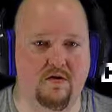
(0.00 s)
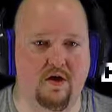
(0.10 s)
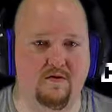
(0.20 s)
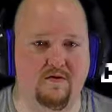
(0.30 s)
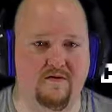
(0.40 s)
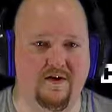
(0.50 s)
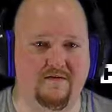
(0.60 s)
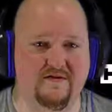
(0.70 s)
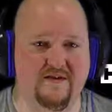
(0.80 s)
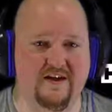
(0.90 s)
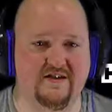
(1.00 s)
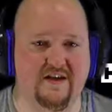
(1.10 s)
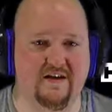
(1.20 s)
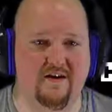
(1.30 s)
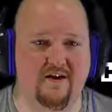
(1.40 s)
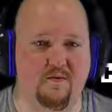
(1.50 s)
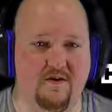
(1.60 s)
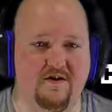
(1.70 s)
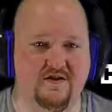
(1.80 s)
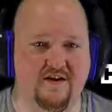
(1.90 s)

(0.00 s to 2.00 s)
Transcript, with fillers: Oh, nope. Things getting a little worse.